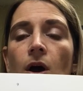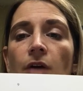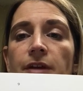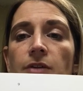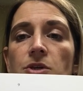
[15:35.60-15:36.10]

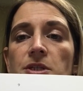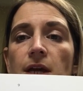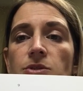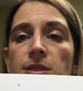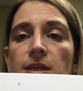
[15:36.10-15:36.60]
On the other
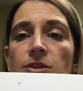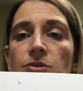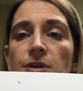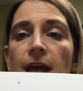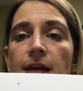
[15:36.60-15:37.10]
side, you'll see
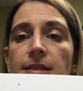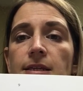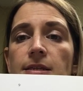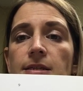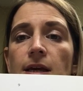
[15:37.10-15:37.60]
3
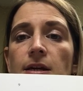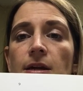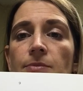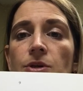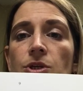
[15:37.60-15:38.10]
x's and a
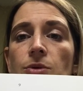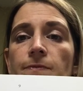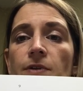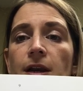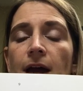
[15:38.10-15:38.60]
number cube
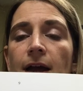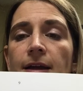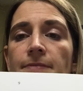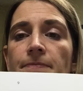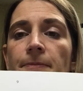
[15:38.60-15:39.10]
for
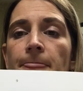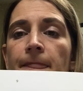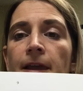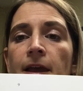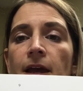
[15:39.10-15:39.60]
9.
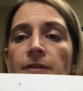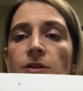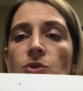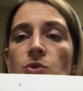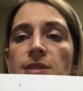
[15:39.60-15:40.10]
And
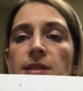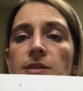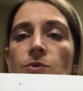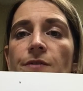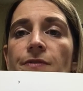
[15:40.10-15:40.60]
then you'll see
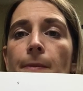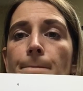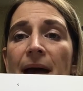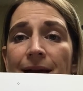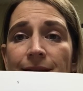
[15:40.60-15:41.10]
sort of the
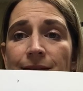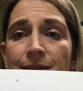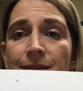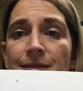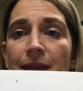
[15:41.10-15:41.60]

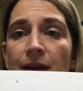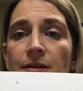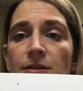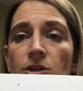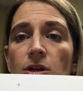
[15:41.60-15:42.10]
balanced
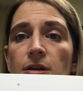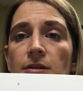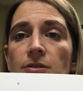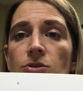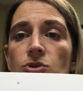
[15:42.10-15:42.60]
scale look
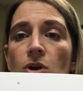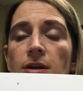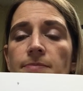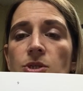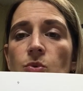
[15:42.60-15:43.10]

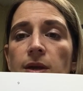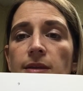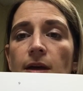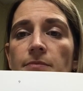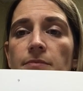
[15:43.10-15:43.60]
drawn between
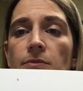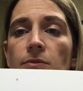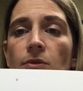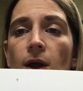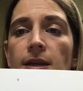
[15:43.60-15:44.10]
them,
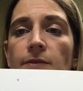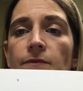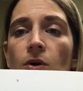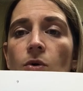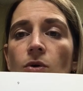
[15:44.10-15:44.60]
right? A
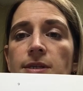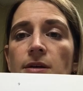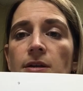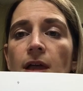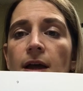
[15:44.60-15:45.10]

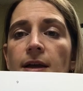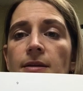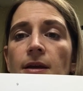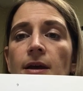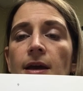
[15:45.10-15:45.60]
horizontal
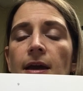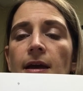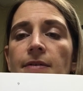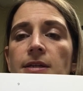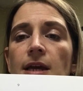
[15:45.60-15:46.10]
line
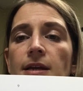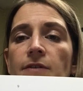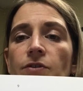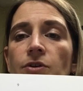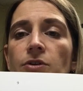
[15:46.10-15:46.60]
and then a tiny
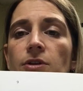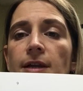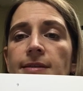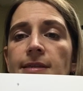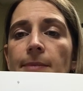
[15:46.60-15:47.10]
vertical
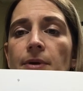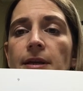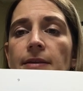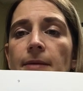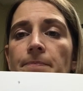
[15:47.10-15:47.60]
line
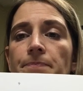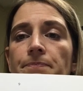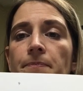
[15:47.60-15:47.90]
separating them.